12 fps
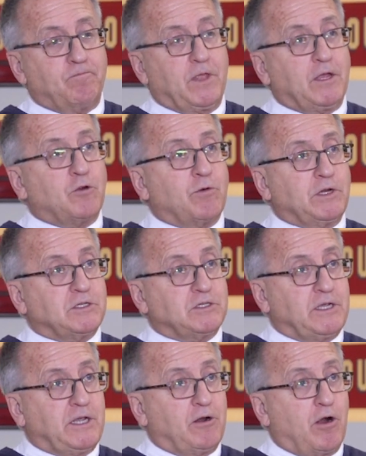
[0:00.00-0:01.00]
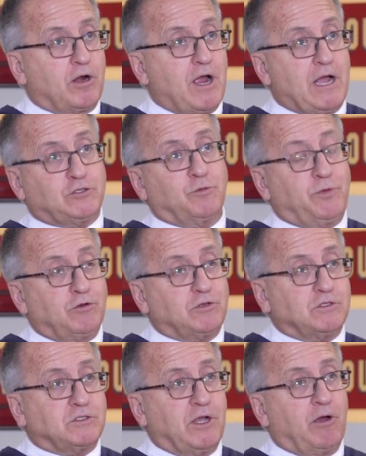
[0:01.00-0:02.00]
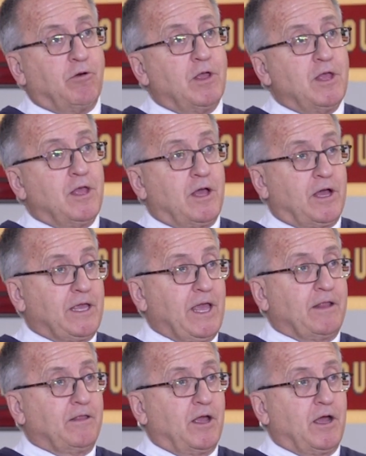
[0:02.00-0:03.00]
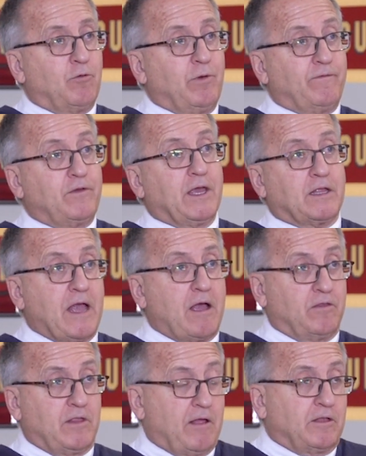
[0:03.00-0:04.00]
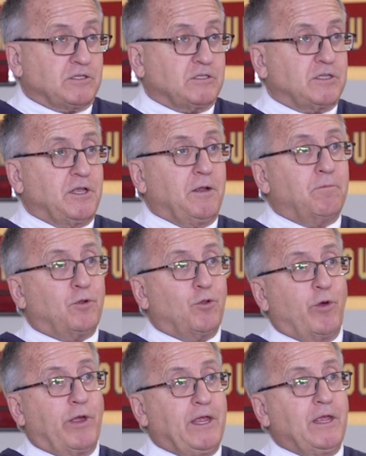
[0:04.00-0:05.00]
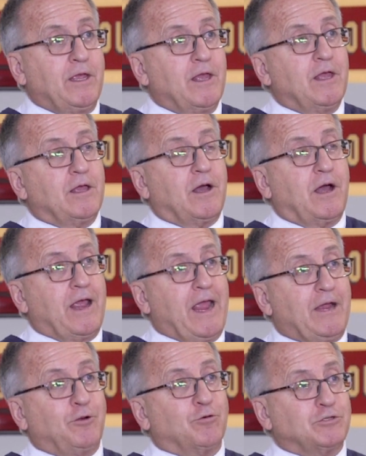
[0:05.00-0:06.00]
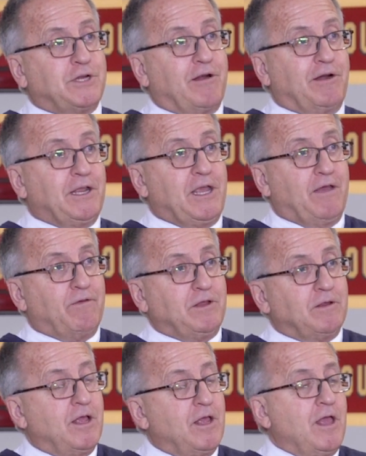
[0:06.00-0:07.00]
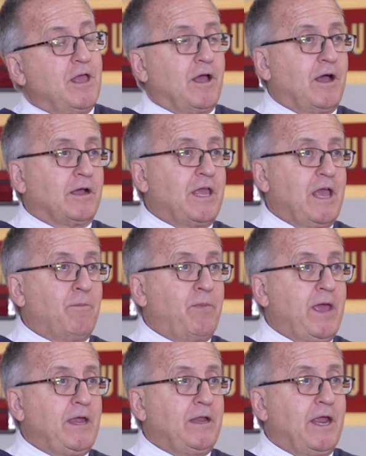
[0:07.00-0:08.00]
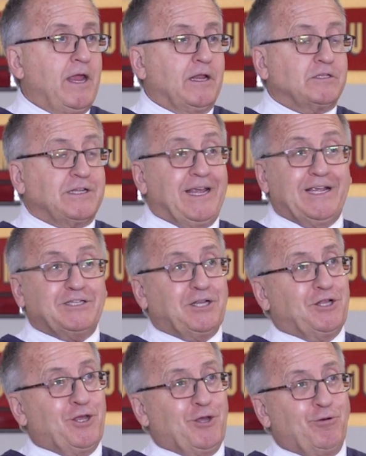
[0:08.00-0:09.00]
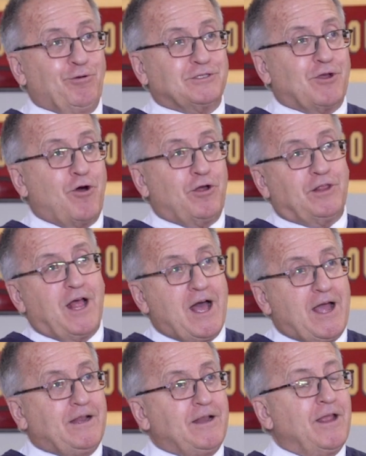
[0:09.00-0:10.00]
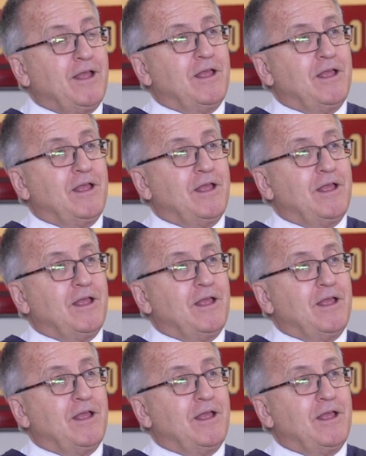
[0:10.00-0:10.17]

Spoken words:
increases in our contribution. So again, we've kicked out. Now, this is the employee annual charity giving campaign, and it's easy to do. It's online.